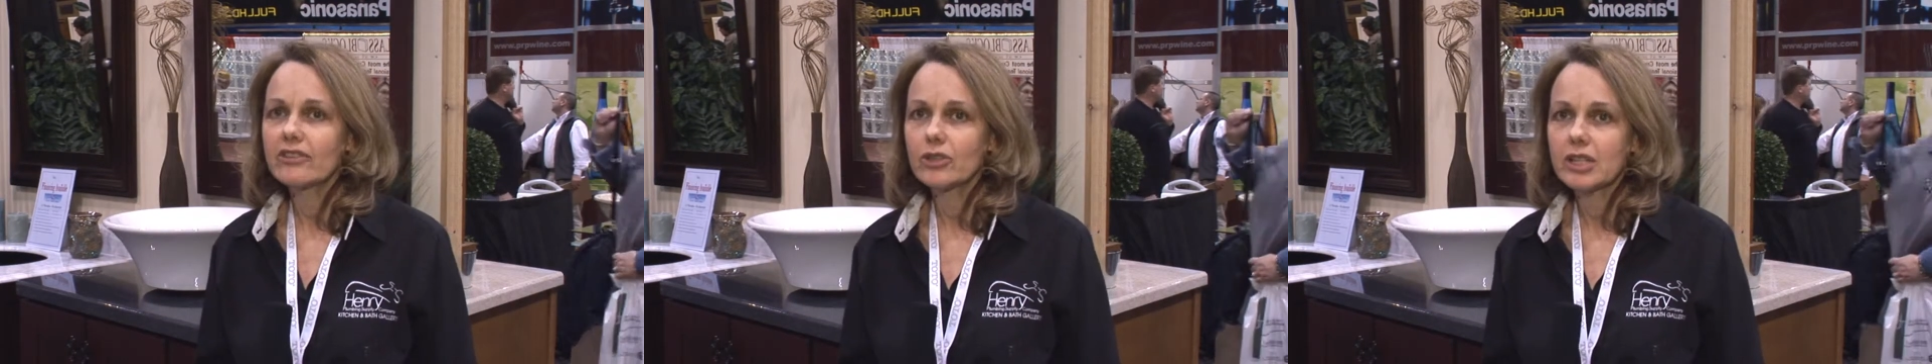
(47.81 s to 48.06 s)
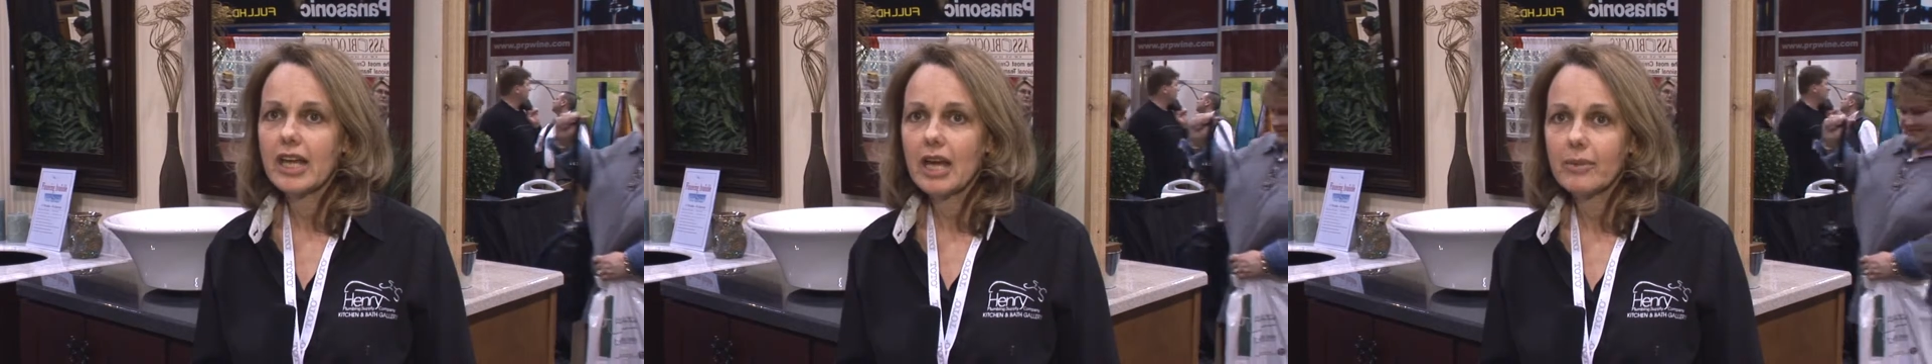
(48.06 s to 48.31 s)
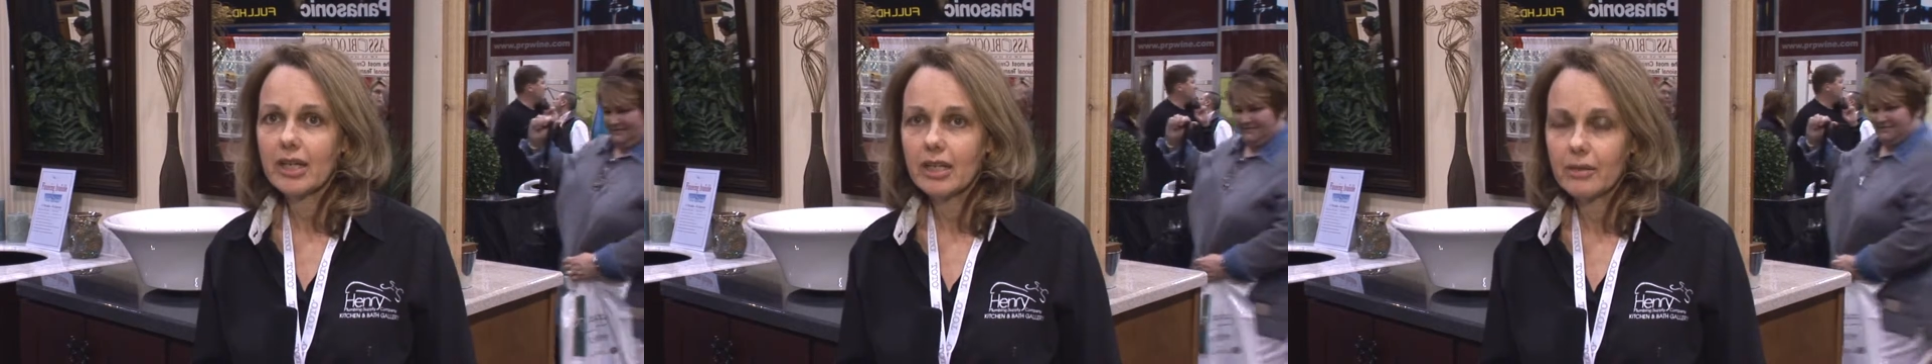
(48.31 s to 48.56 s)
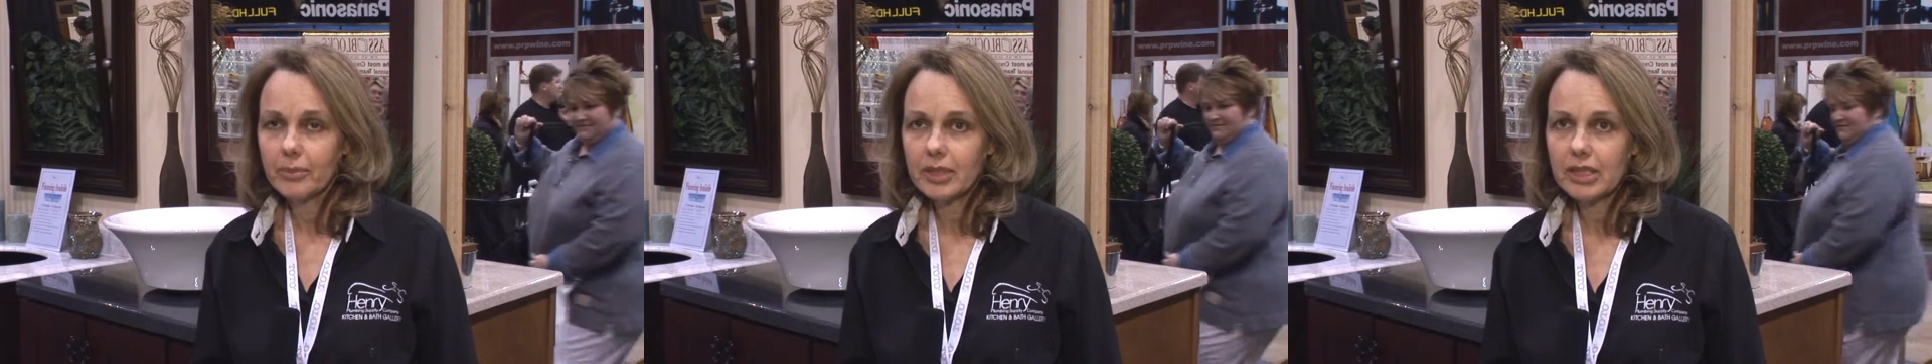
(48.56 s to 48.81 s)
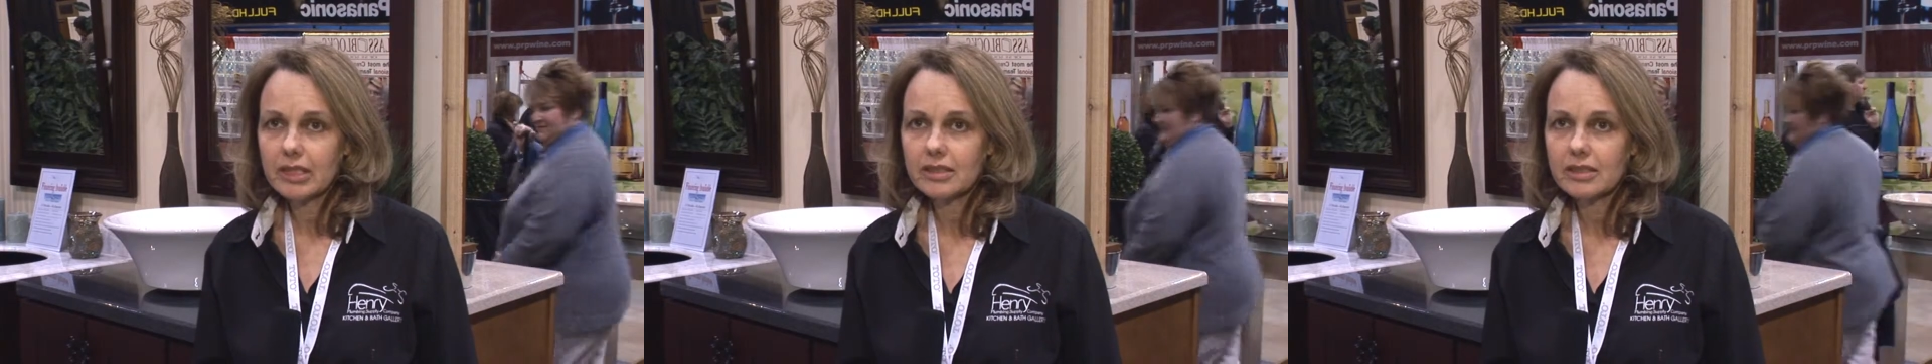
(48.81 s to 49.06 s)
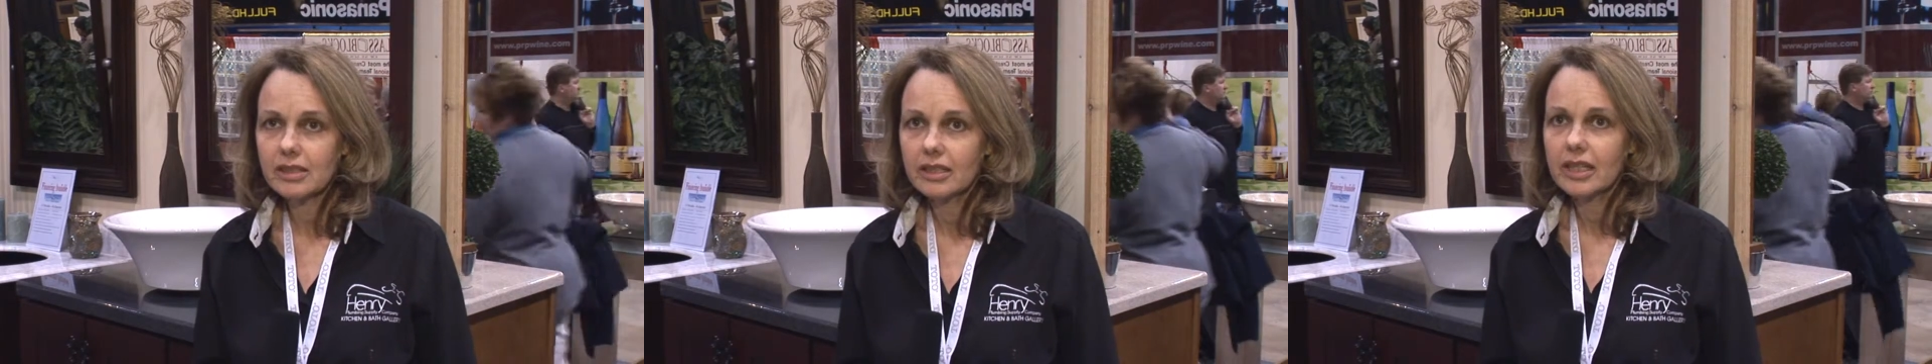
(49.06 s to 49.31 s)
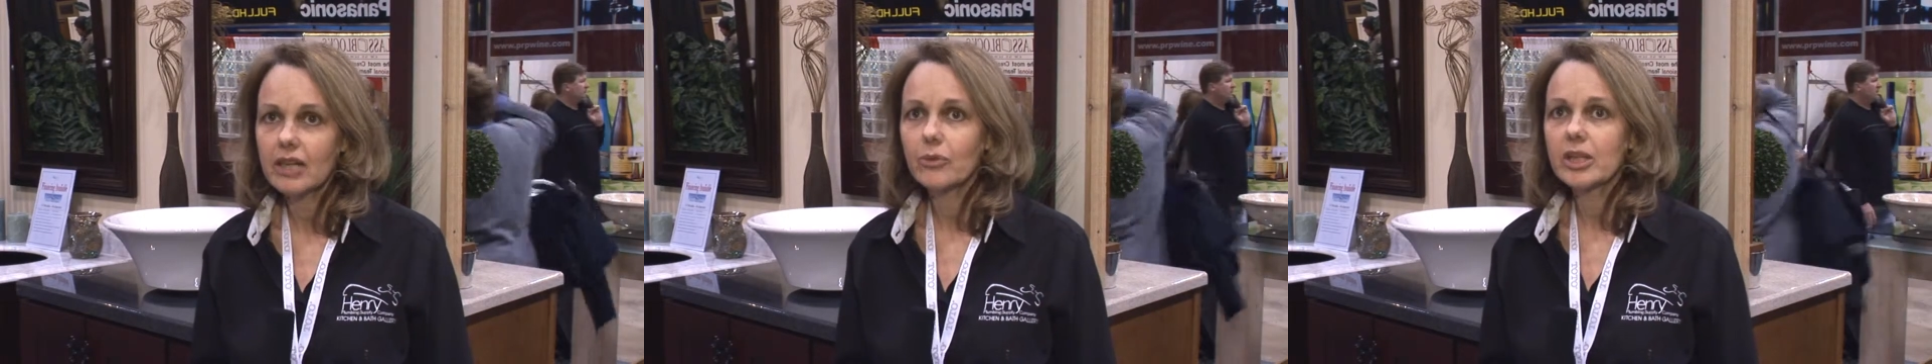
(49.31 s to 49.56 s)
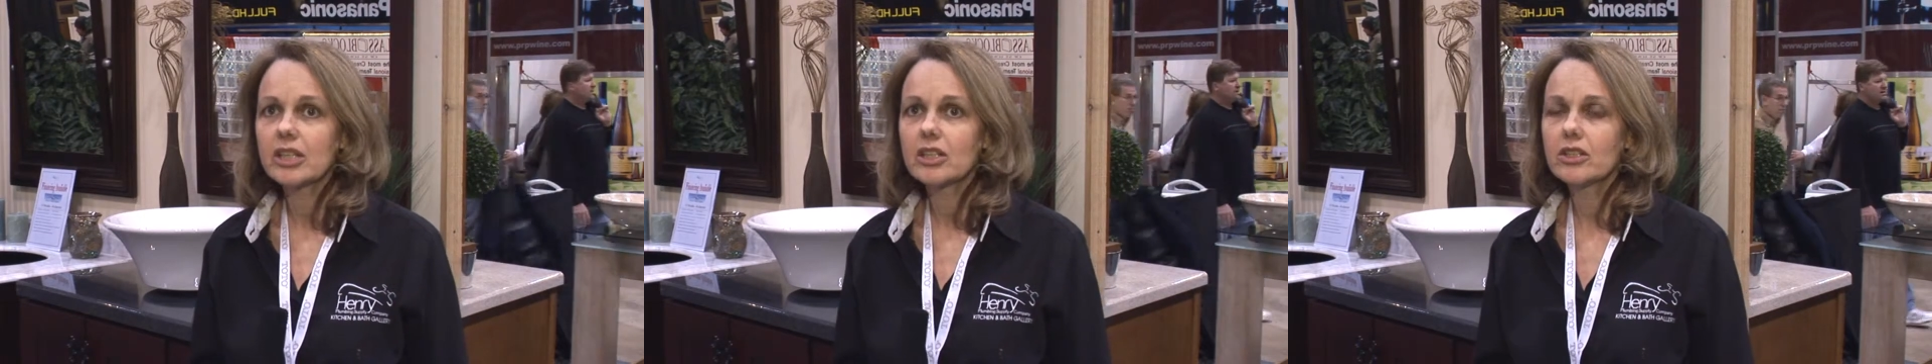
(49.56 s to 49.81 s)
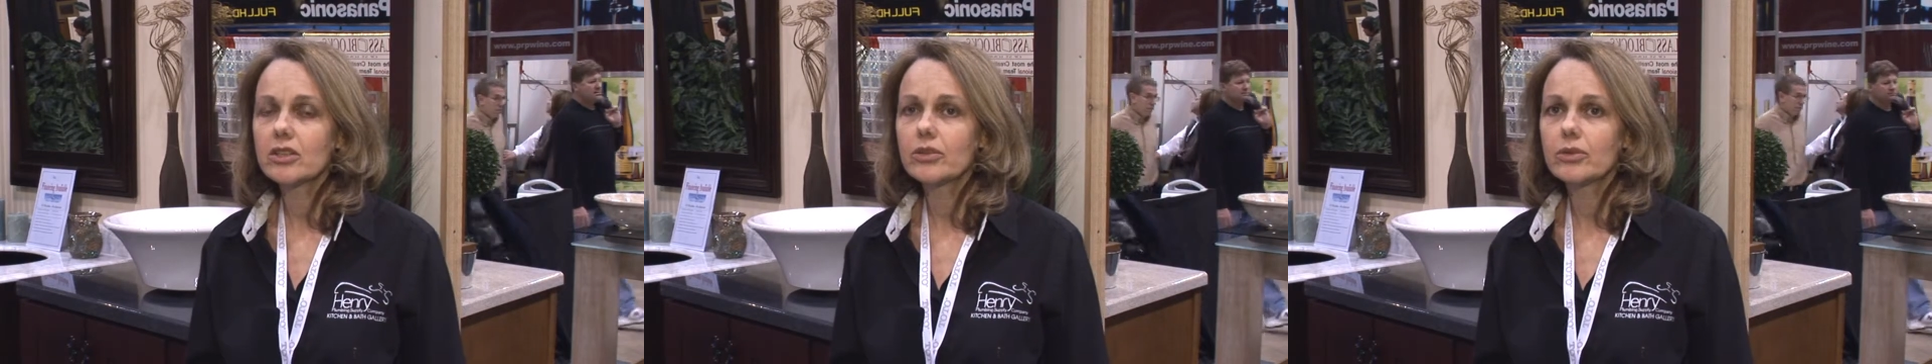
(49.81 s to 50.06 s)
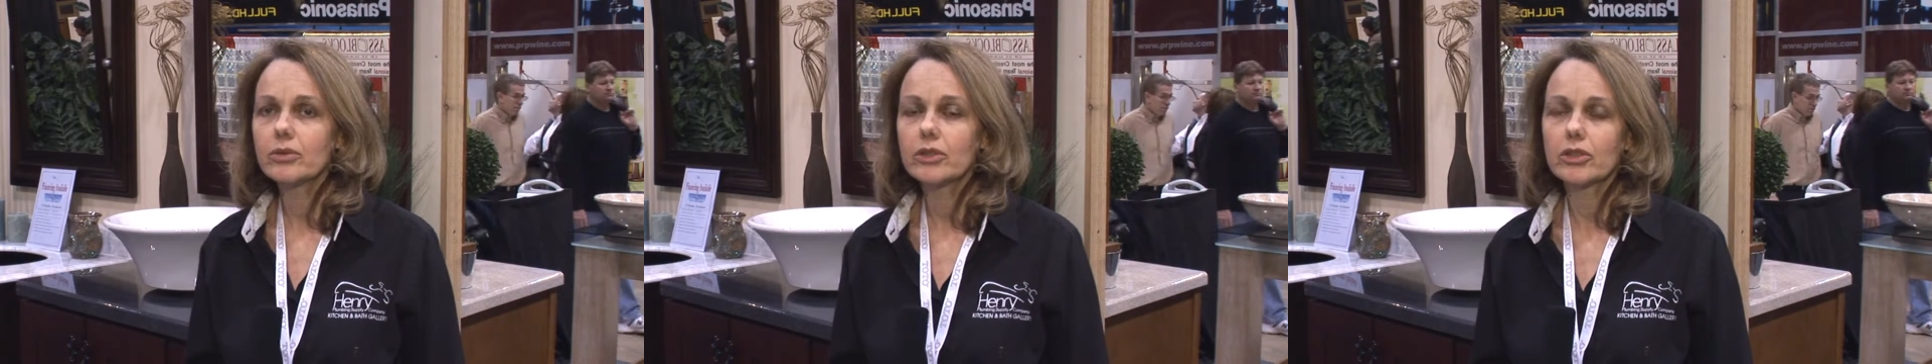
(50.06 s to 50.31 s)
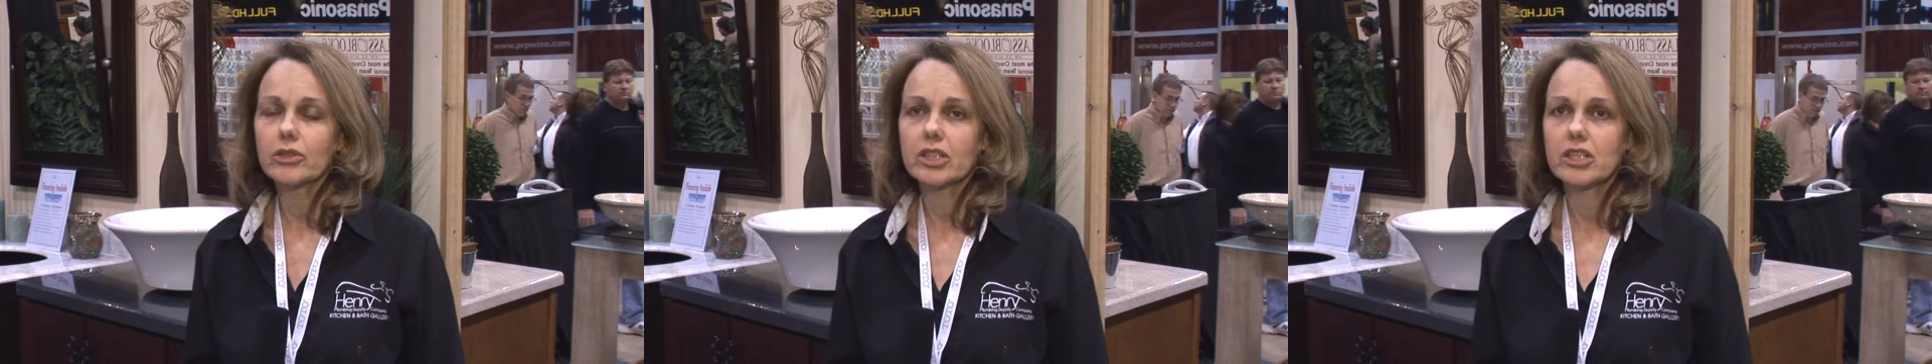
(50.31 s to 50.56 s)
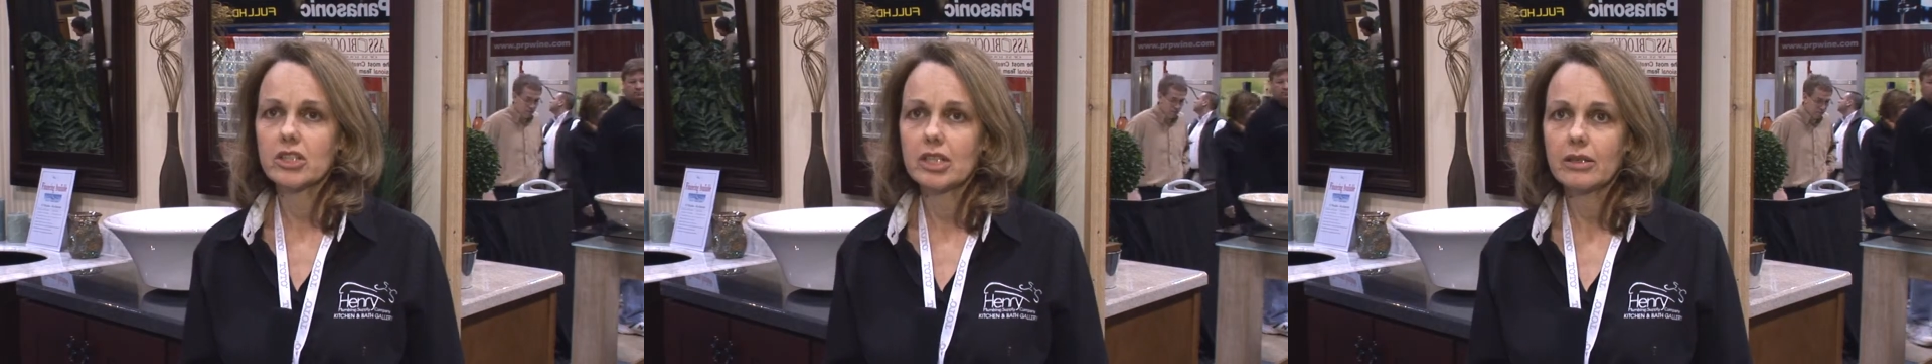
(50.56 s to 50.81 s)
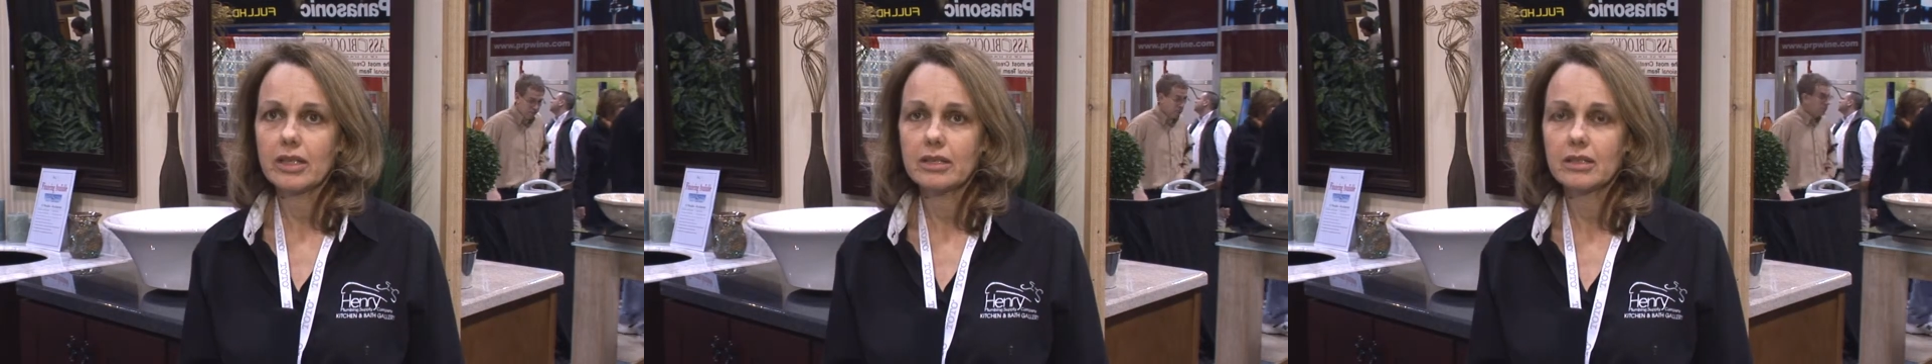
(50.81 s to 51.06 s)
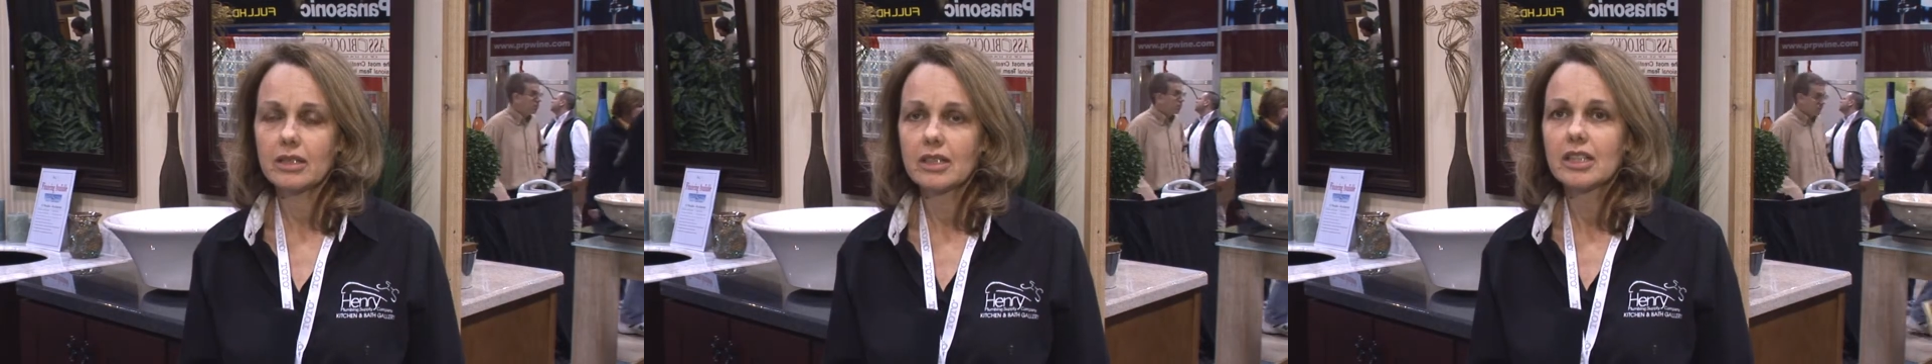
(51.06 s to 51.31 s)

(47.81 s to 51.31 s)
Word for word: different cabinet companies that we can do your kitchen in.